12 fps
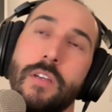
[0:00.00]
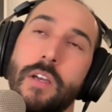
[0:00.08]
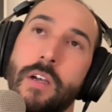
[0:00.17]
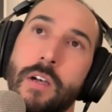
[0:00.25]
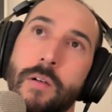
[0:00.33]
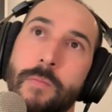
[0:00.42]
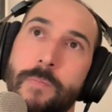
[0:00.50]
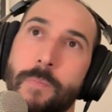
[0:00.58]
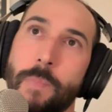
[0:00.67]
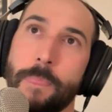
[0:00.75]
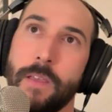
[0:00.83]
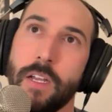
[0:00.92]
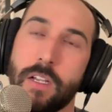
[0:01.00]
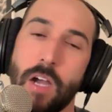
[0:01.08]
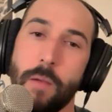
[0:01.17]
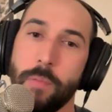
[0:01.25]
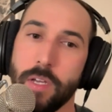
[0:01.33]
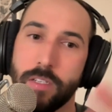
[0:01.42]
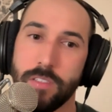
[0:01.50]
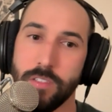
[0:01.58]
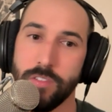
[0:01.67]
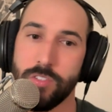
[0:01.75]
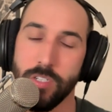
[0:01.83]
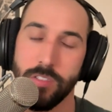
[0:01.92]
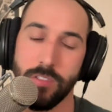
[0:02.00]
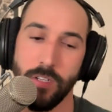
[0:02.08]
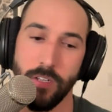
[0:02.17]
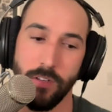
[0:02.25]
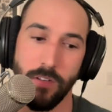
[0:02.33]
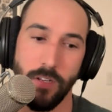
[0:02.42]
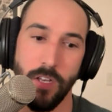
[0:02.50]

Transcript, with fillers: Um, and a complex is just an,